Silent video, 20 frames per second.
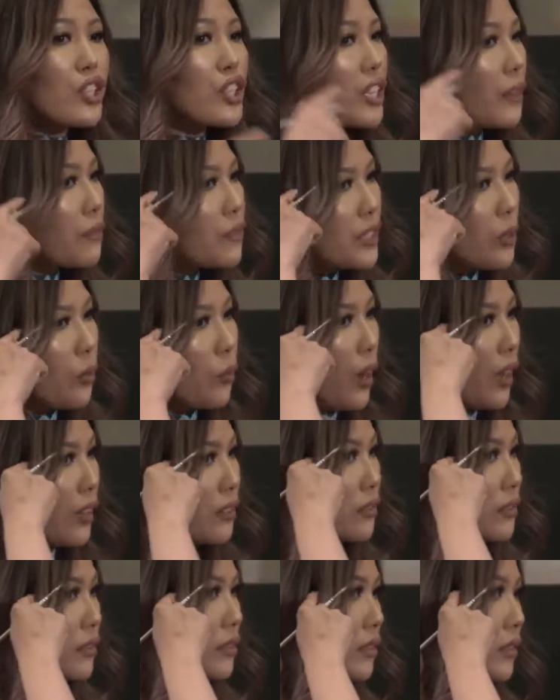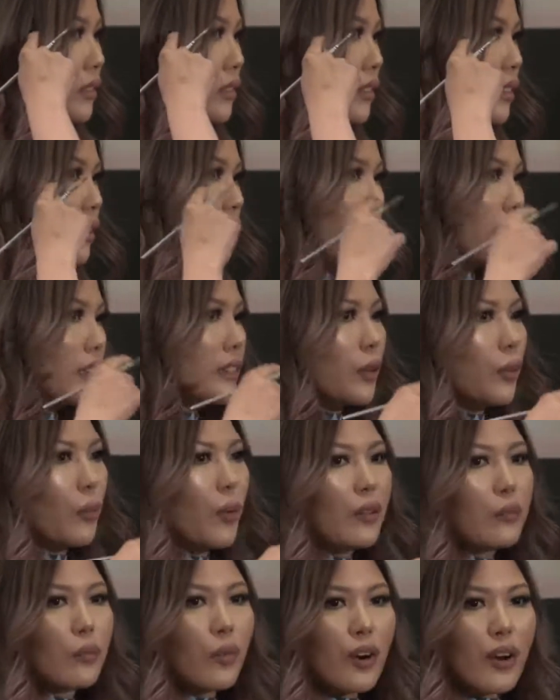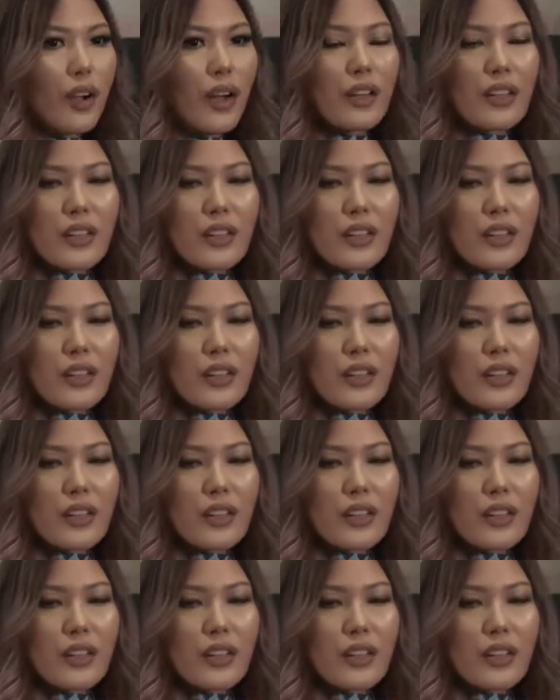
the shifted one, like the one where